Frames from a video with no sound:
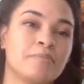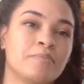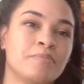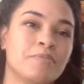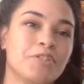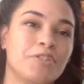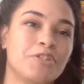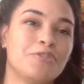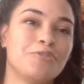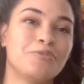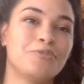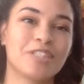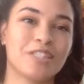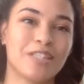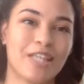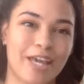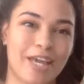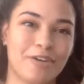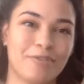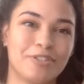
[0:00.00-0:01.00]
use
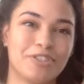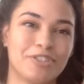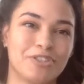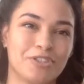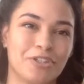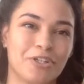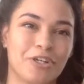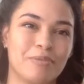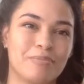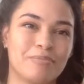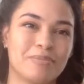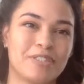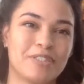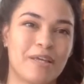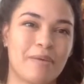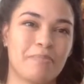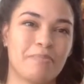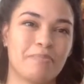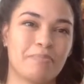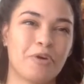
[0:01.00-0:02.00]
language and terms
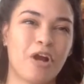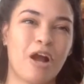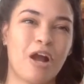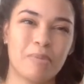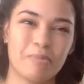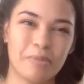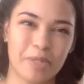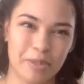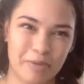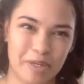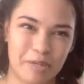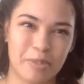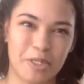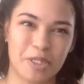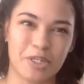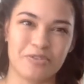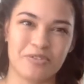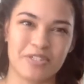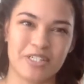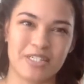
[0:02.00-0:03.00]
that probably we'd be
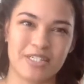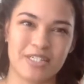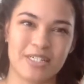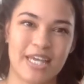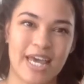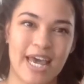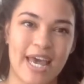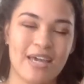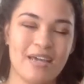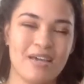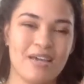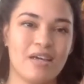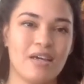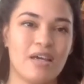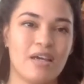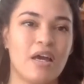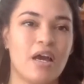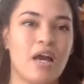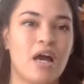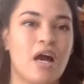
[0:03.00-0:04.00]
using today.
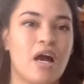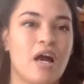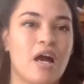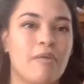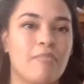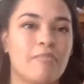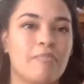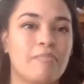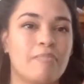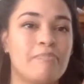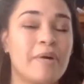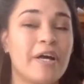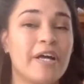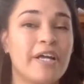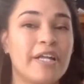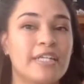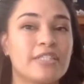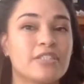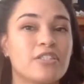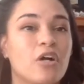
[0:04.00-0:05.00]

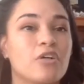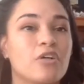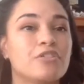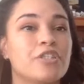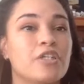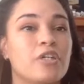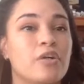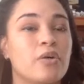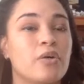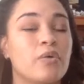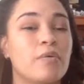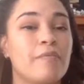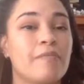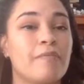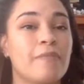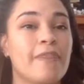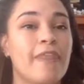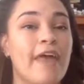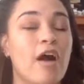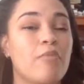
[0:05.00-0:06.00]
But it's also
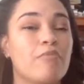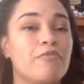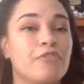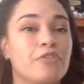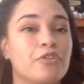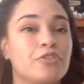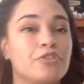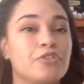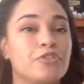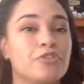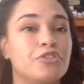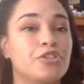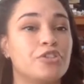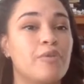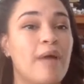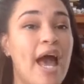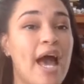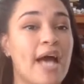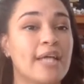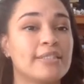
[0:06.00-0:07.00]
helpful to
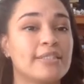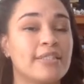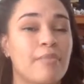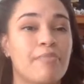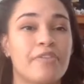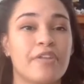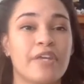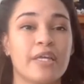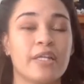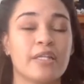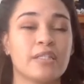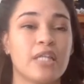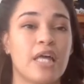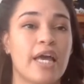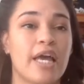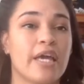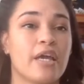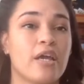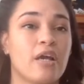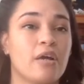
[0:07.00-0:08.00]
add something
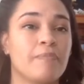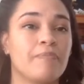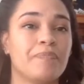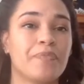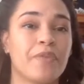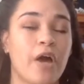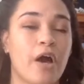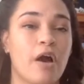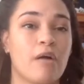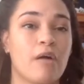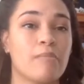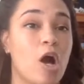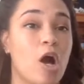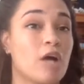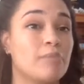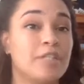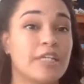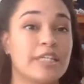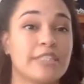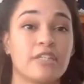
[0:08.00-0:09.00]
like
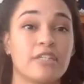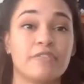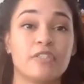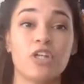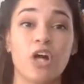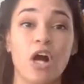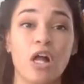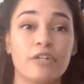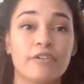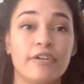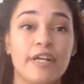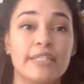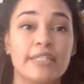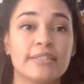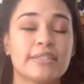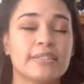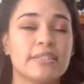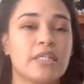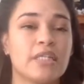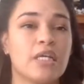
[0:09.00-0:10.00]
objects of intolerance